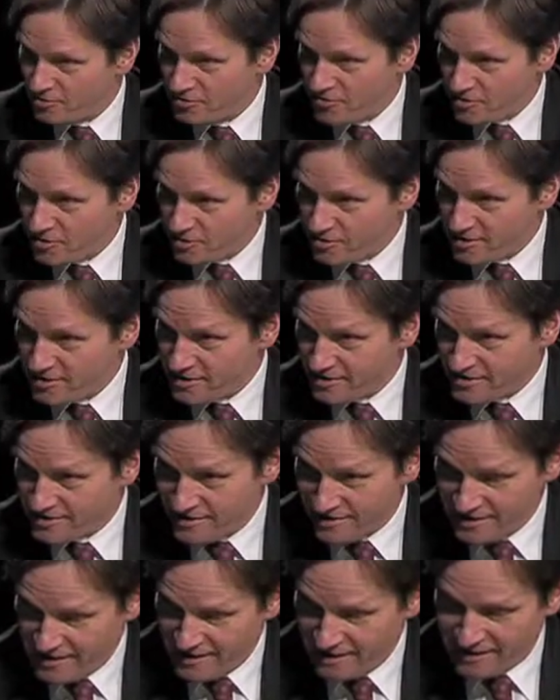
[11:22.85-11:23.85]
started at
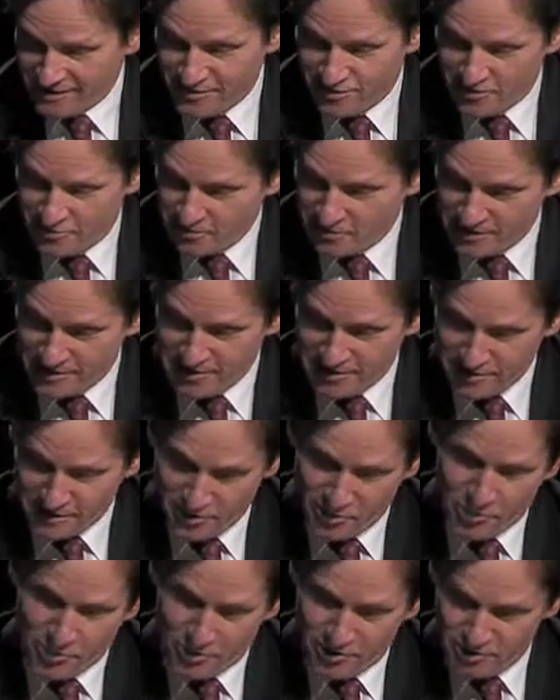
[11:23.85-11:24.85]
the Agganis Arena
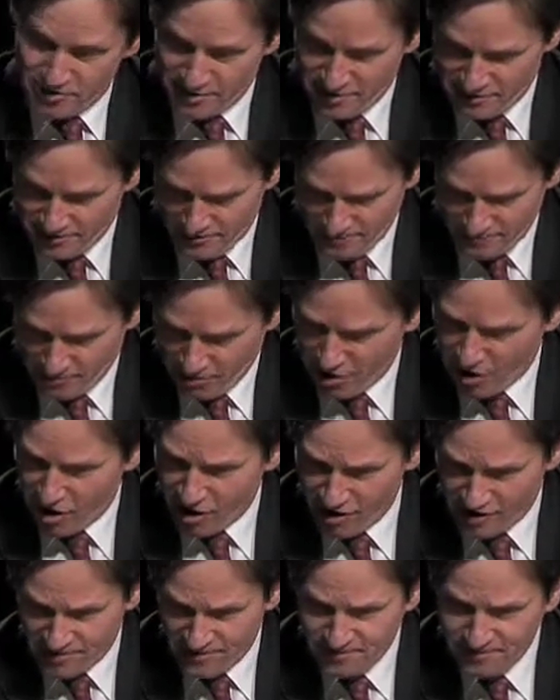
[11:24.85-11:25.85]
or the
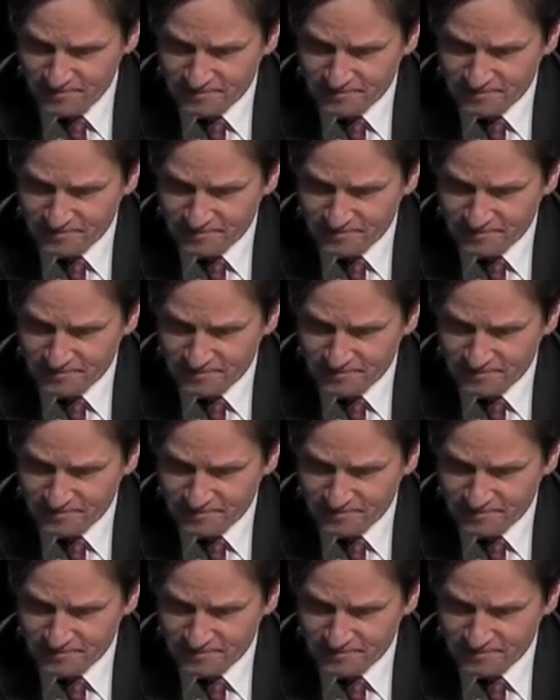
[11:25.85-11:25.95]
Garden.